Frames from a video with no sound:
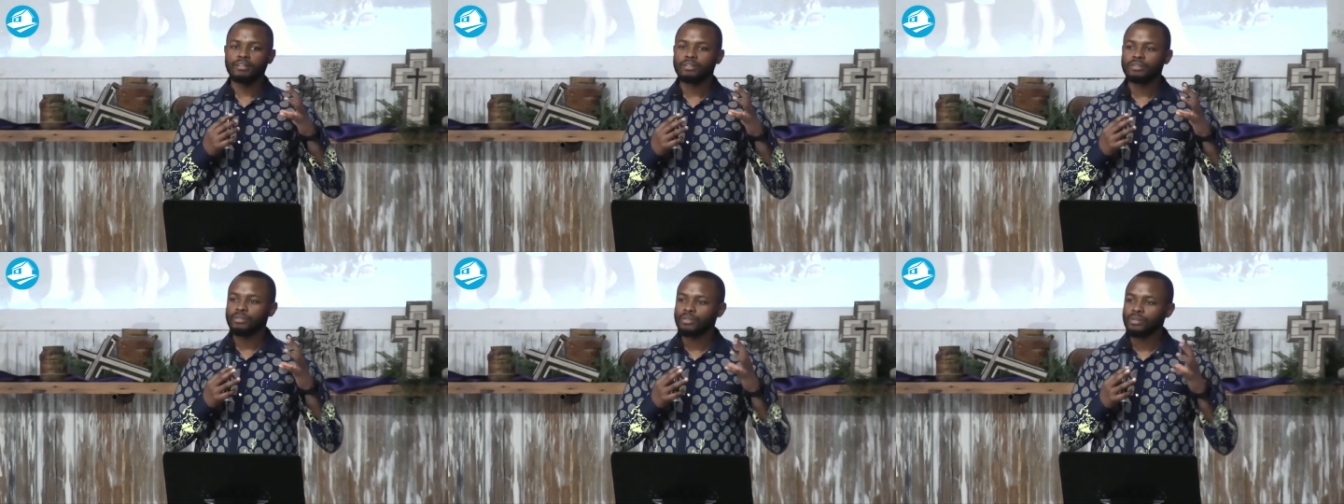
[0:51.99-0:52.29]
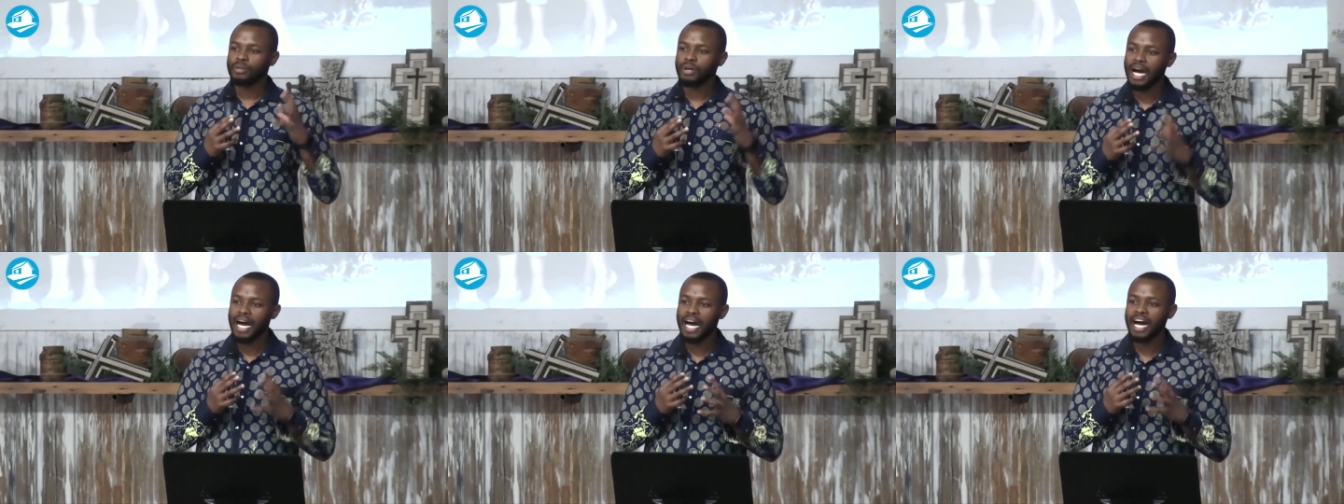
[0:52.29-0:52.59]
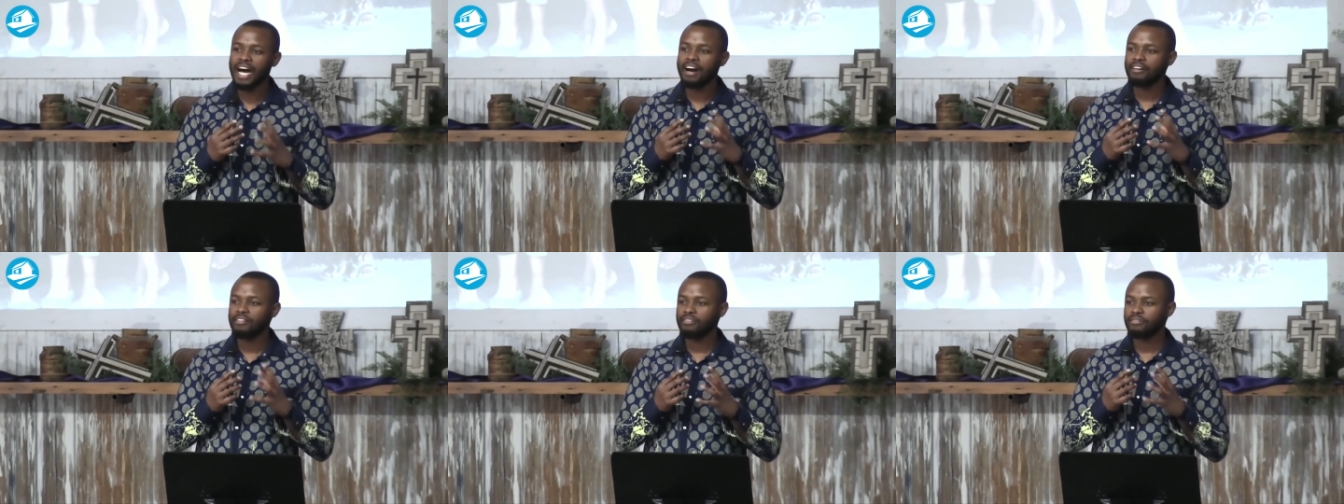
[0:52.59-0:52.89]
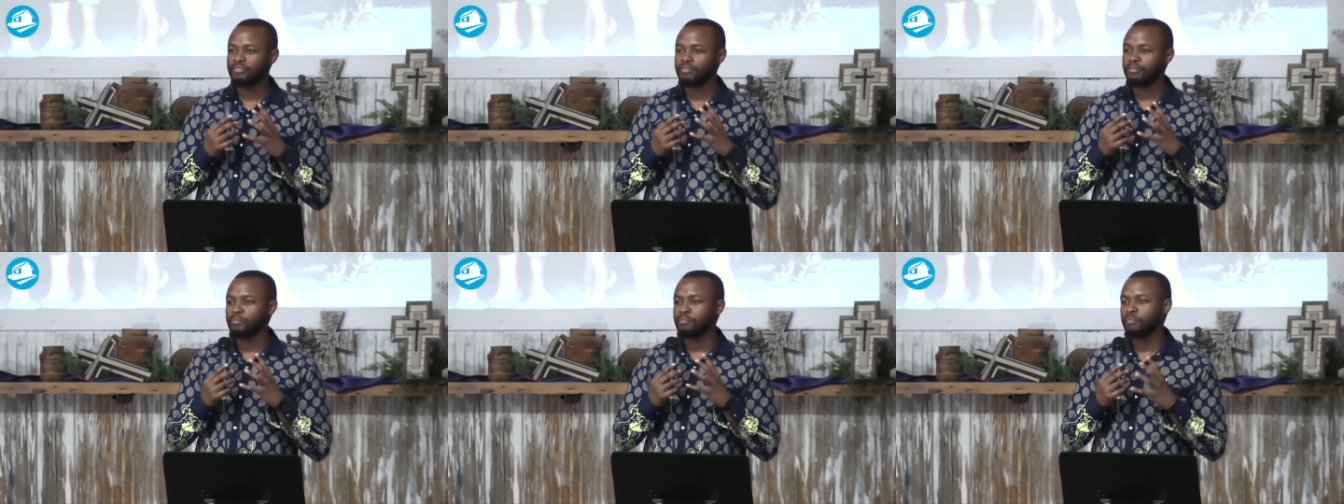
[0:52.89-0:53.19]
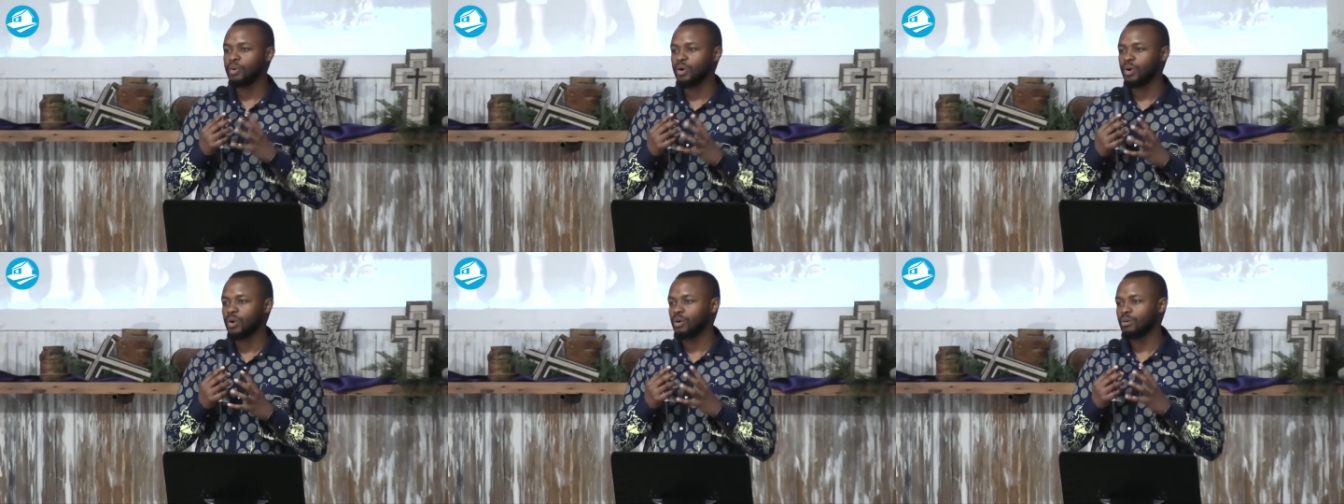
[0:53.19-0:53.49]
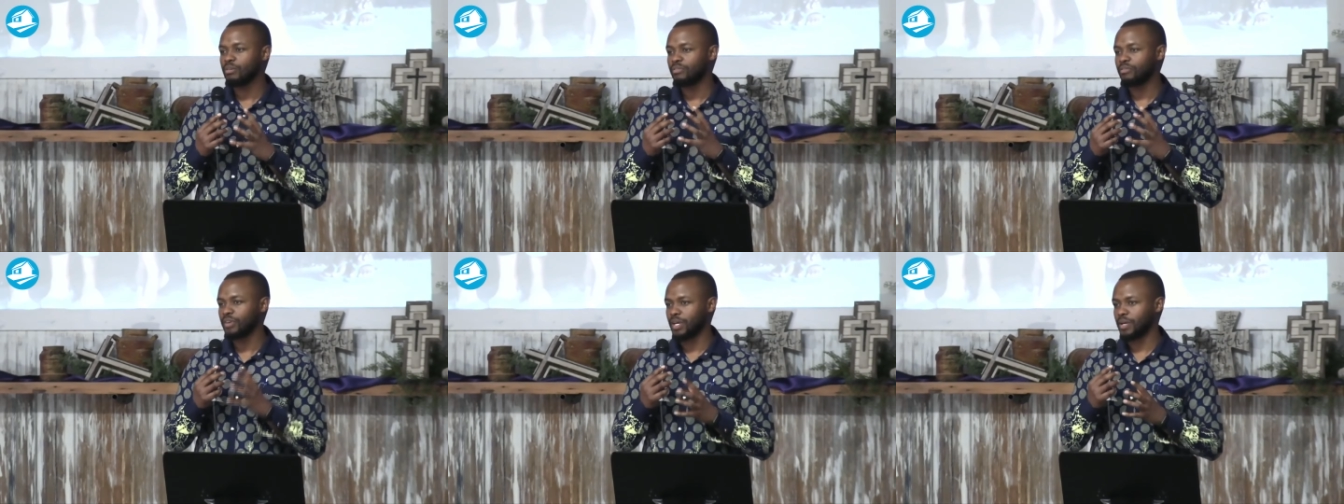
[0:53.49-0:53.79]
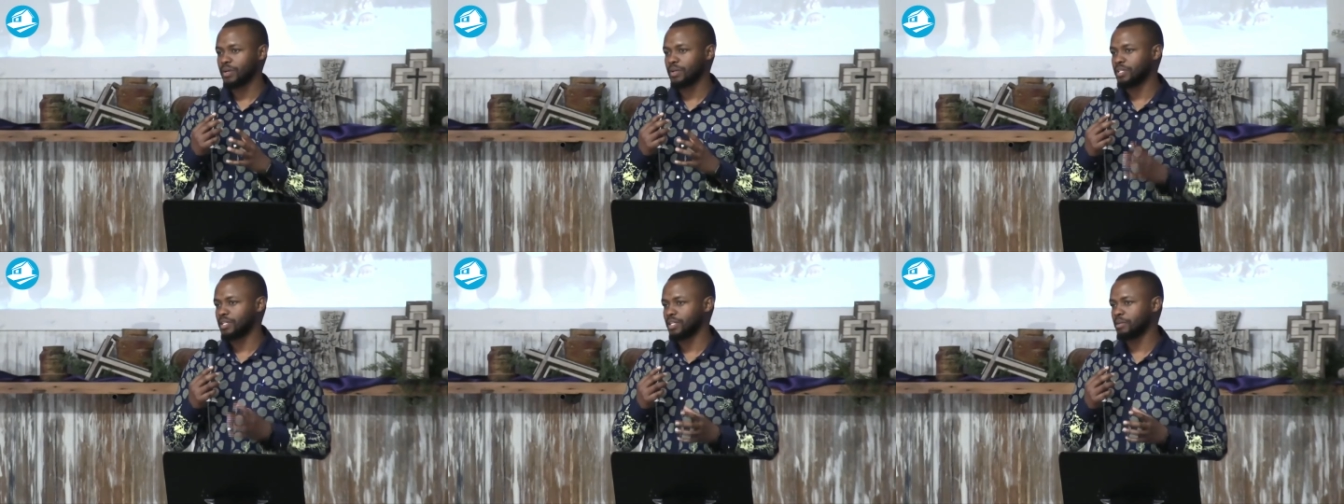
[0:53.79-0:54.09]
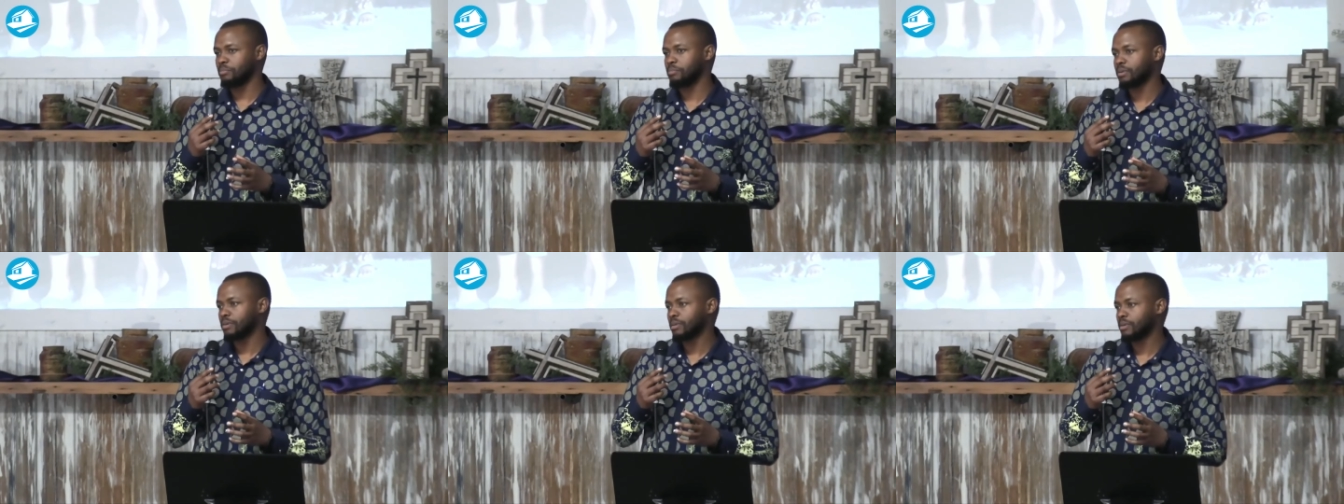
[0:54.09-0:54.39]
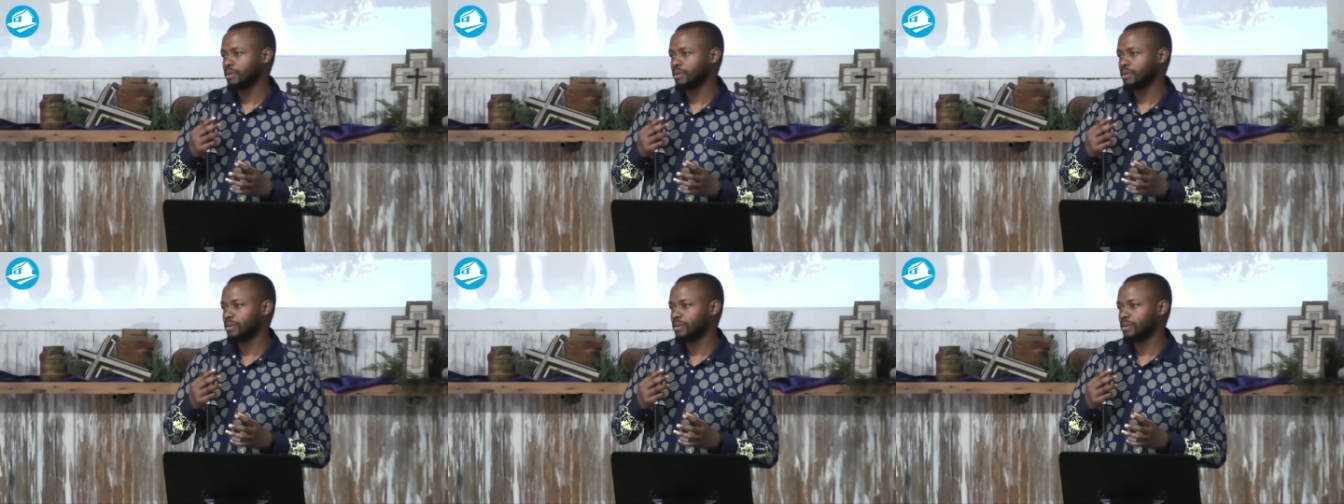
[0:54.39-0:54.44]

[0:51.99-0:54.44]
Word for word: to have more fellowship,